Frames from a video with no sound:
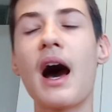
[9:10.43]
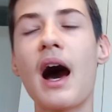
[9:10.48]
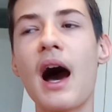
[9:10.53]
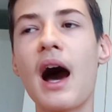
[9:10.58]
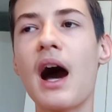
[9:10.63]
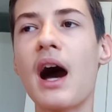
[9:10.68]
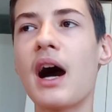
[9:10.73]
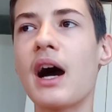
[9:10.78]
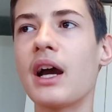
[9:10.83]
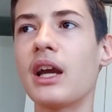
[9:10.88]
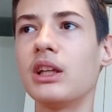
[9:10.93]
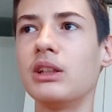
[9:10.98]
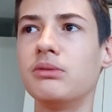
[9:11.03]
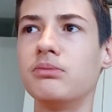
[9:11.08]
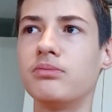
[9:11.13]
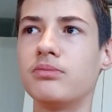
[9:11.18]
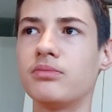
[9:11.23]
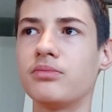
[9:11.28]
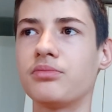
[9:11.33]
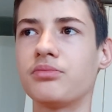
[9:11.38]

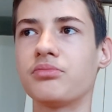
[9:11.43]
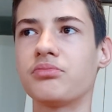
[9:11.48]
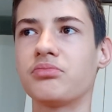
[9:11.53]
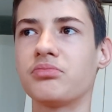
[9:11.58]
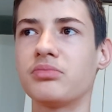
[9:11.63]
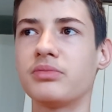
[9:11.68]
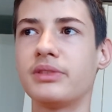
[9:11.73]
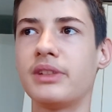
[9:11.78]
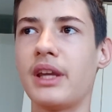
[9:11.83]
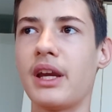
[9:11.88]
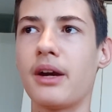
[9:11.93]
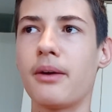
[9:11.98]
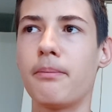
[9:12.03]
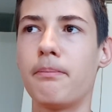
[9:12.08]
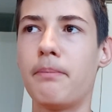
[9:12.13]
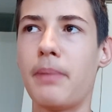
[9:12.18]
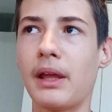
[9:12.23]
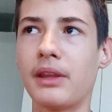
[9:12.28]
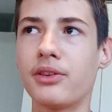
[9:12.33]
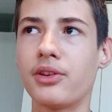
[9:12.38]
they are
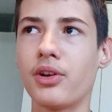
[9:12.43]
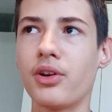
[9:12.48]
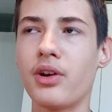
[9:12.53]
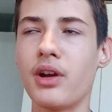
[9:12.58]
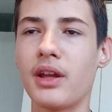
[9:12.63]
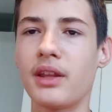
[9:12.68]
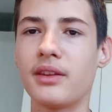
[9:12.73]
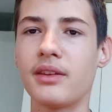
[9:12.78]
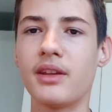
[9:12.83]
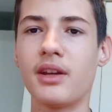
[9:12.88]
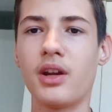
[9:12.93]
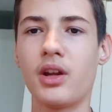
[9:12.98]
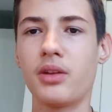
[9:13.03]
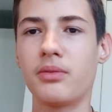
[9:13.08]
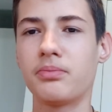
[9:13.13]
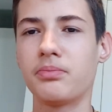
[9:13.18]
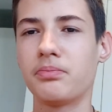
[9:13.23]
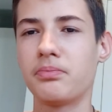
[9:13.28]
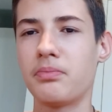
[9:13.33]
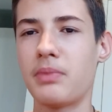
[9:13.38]
better and they're
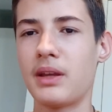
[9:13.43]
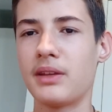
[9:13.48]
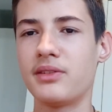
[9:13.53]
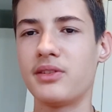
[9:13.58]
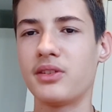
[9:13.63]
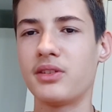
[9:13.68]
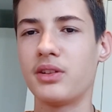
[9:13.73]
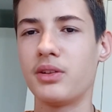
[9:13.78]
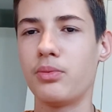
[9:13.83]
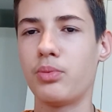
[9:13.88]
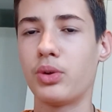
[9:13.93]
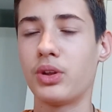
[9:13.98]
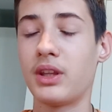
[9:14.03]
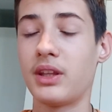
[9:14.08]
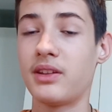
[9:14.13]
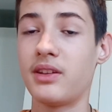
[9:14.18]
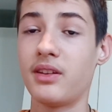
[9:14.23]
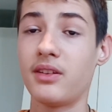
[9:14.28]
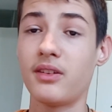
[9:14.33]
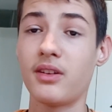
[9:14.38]
basically what I
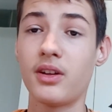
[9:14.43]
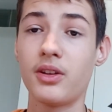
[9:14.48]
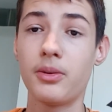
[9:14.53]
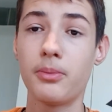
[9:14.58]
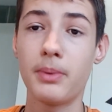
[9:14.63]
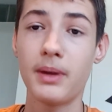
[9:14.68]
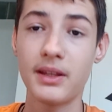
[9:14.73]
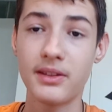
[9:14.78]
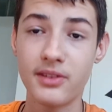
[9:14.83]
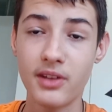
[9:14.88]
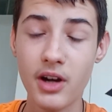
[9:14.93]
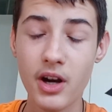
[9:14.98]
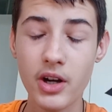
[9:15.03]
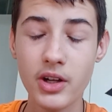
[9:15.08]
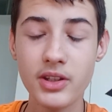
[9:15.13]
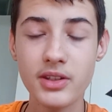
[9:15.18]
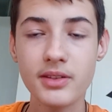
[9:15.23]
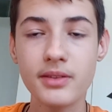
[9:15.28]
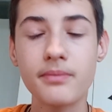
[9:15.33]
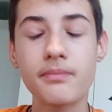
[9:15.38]
think are the best
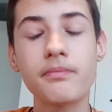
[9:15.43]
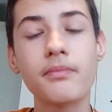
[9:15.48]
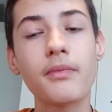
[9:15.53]
darts.